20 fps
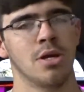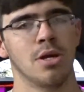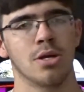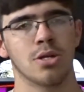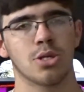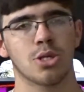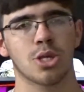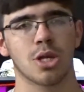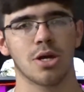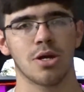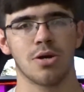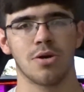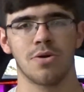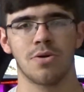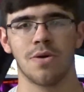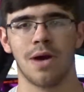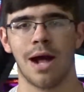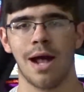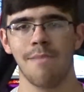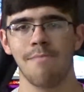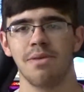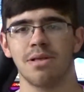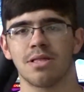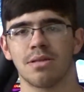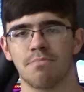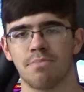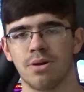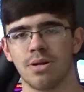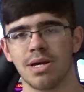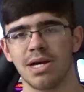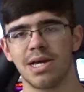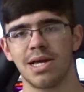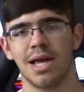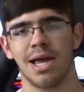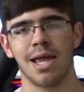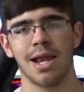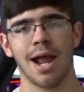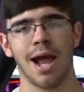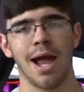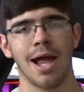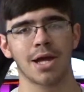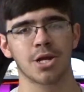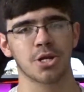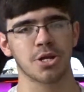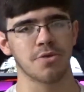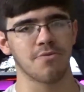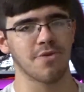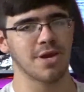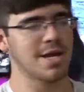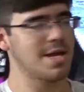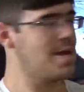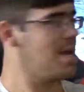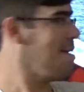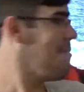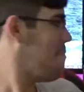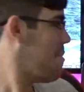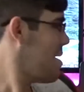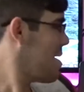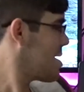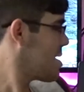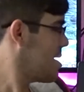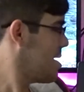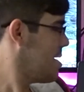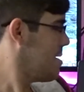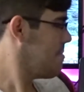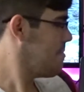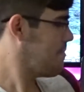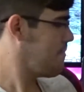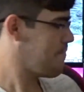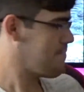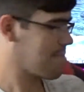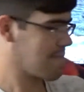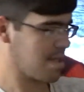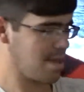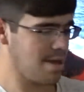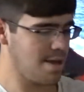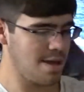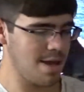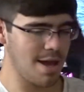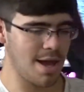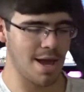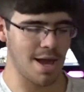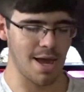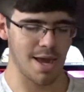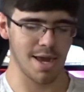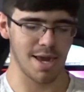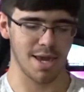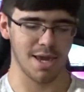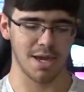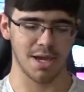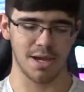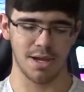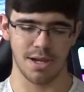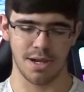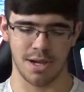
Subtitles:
So I bit the bullet and I actually went and picked up a